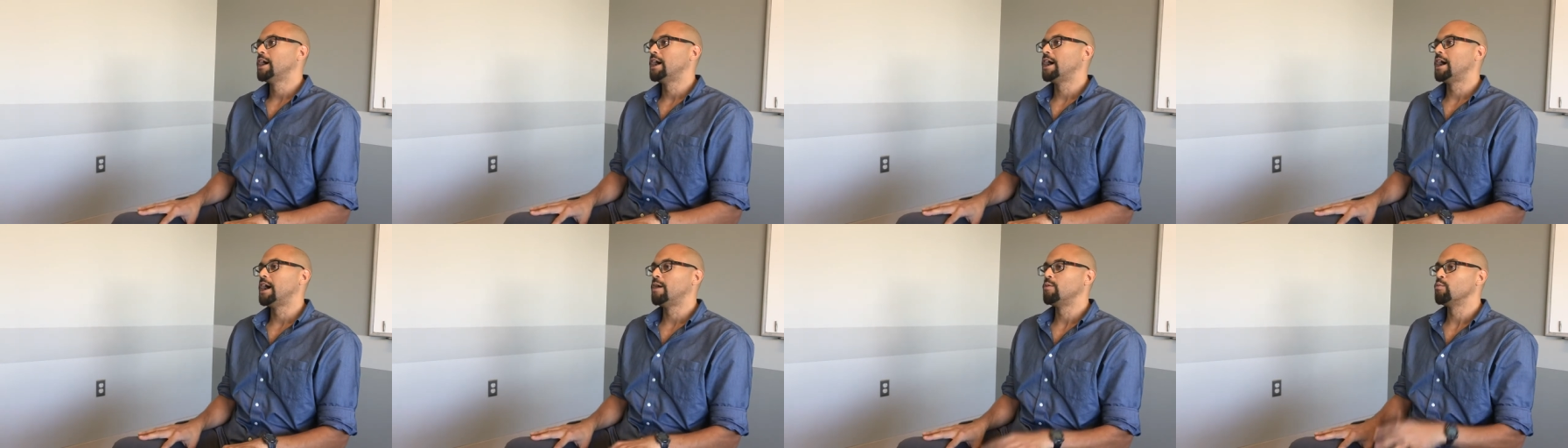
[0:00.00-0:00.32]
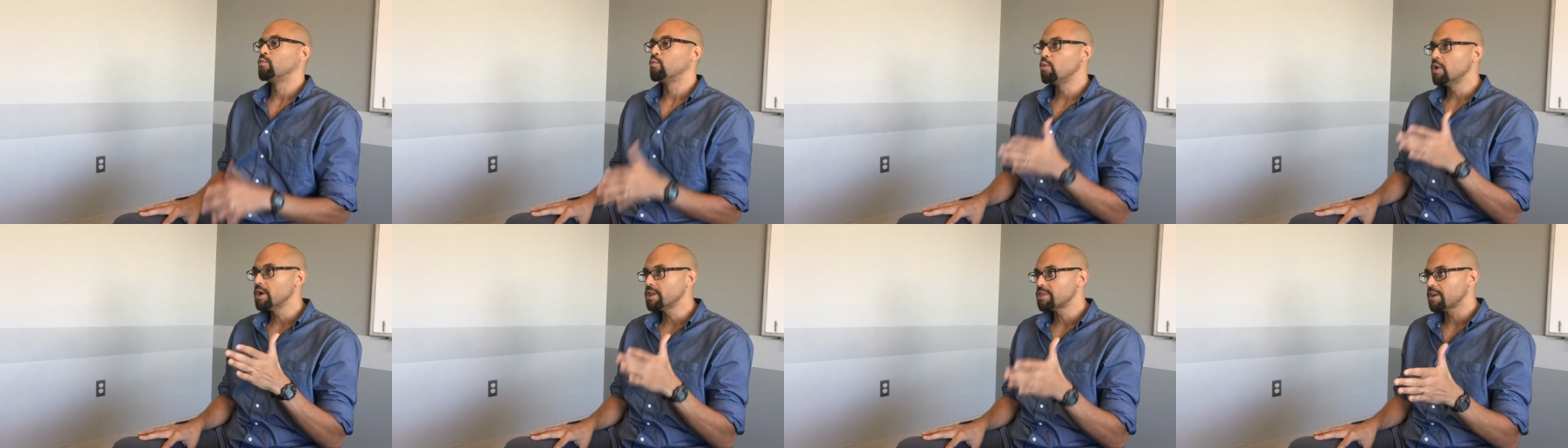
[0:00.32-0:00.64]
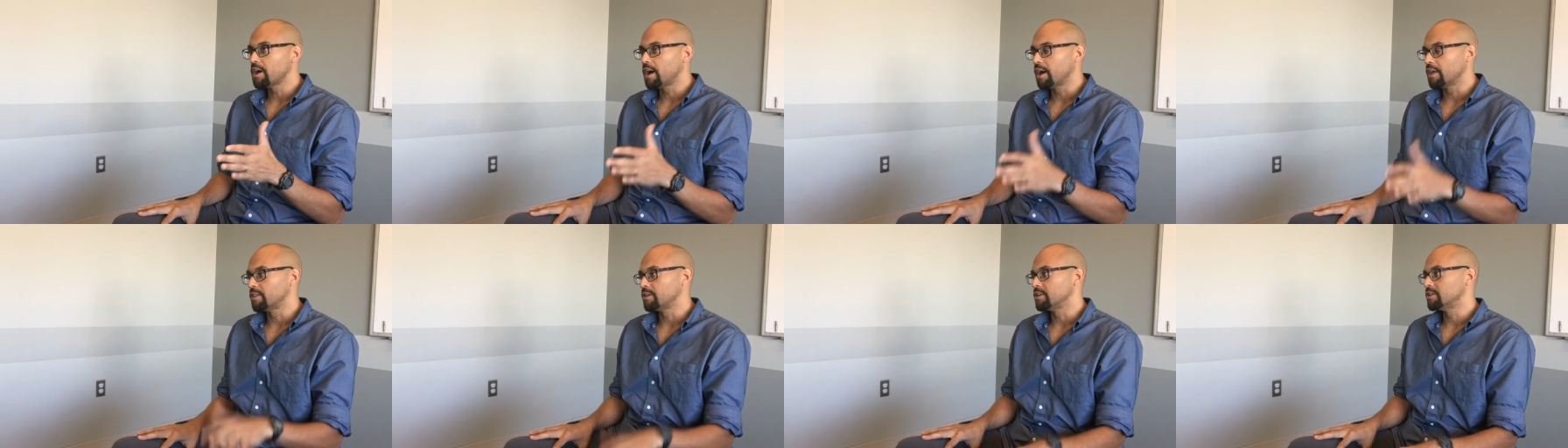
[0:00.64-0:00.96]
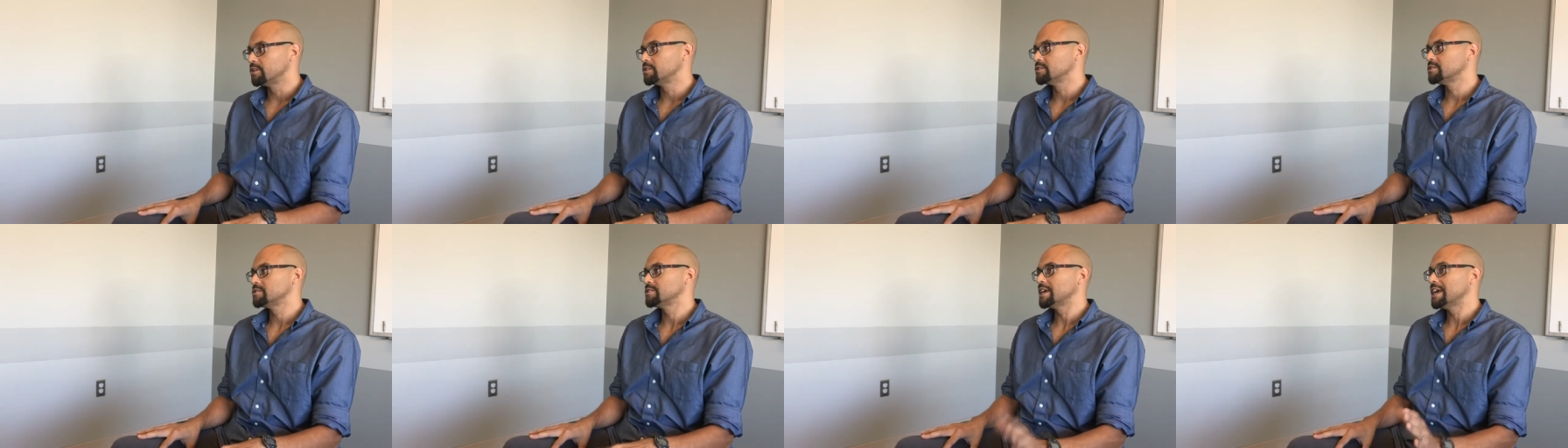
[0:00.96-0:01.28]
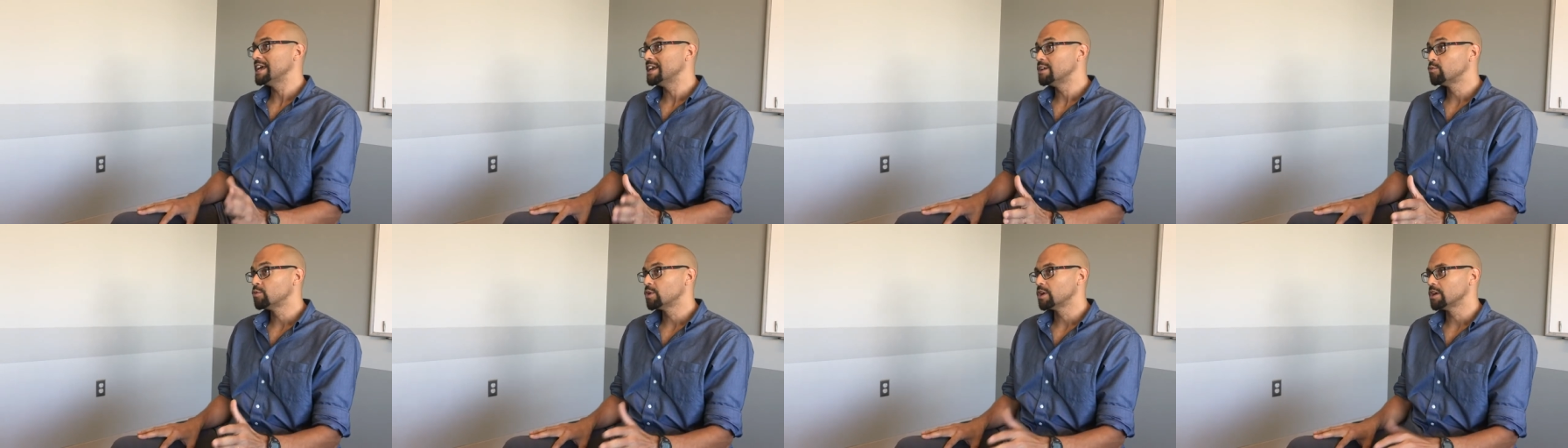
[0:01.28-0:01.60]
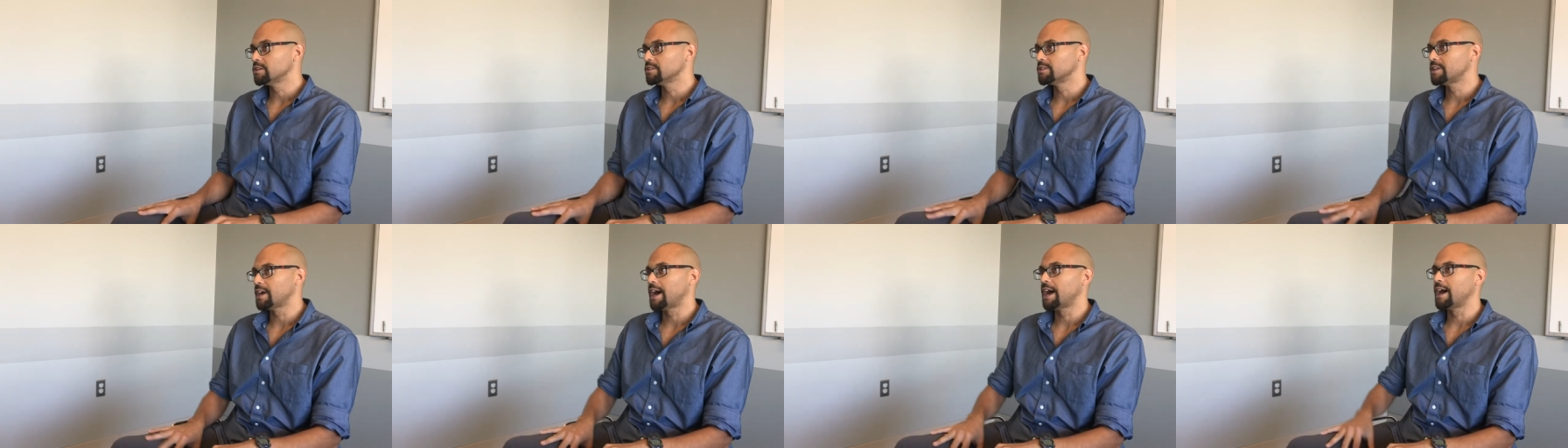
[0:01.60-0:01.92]
um, with others in
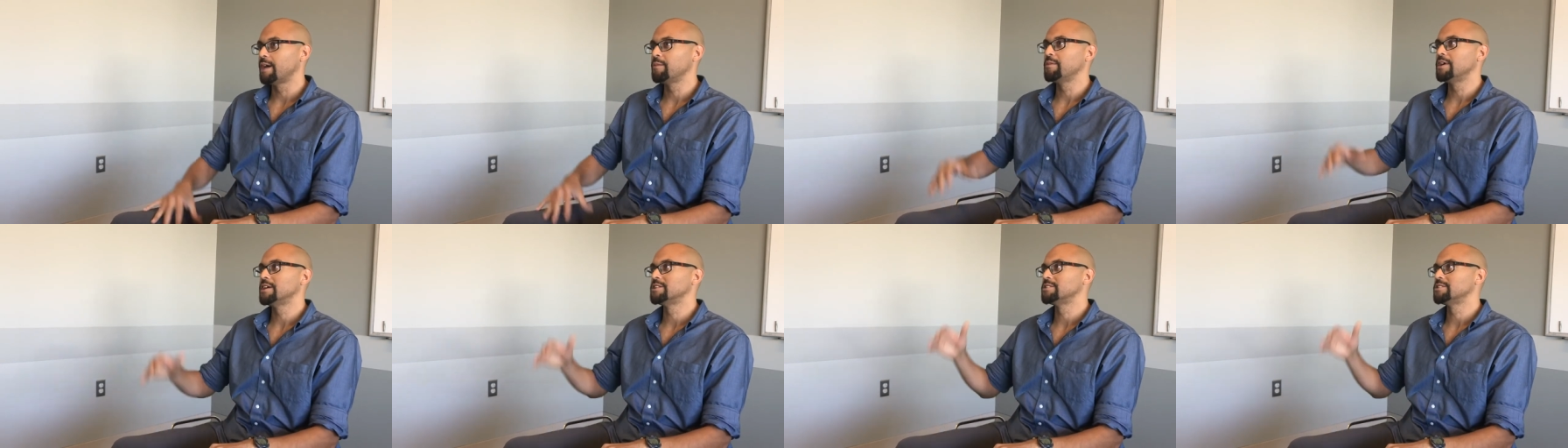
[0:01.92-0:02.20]
real time.